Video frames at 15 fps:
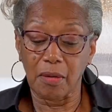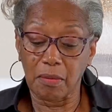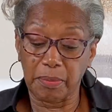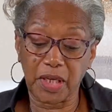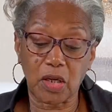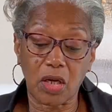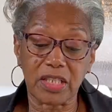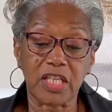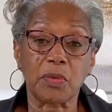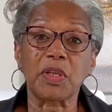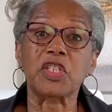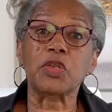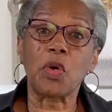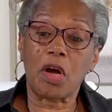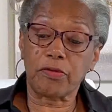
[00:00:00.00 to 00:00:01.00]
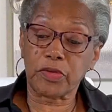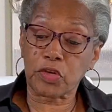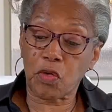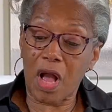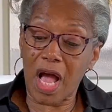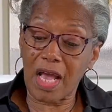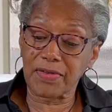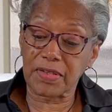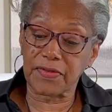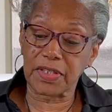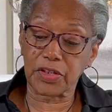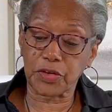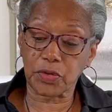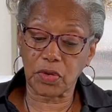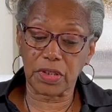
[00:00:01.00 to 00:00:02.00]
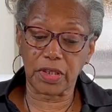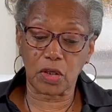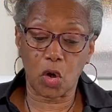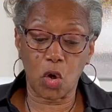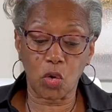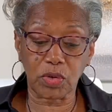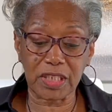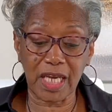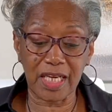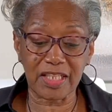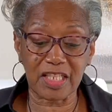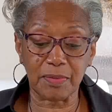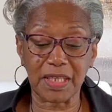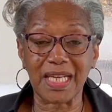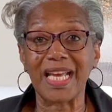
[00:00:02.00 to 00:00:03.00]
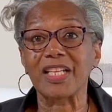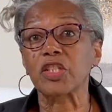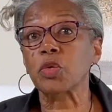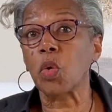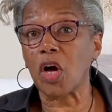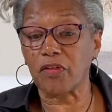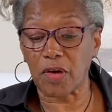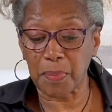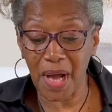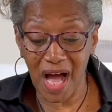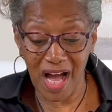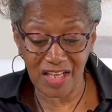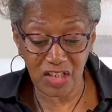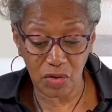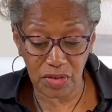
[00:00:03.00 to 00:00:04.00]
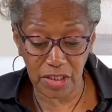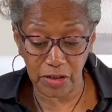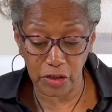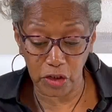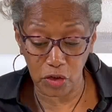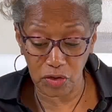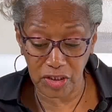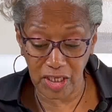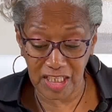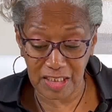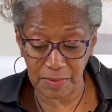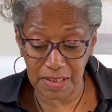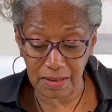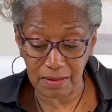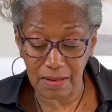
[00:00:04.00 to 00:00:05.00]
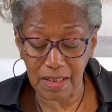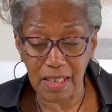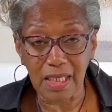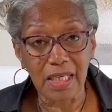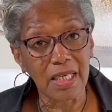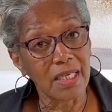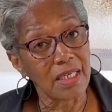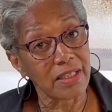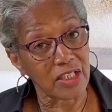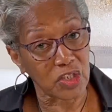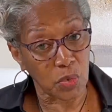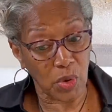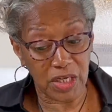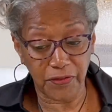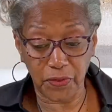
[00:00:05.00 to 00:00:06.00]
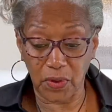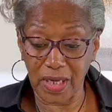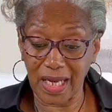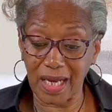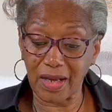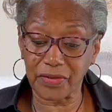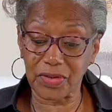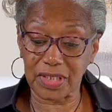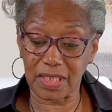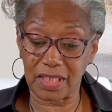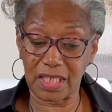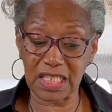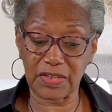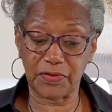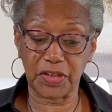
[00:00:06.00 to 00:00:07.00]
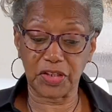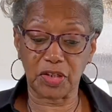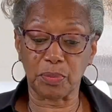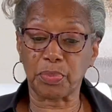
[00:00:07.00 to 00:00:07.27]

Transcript: because there were 12 tribes of Israel in the Old Testament and 12 apostles in the New Testament, the 24 elders in this vision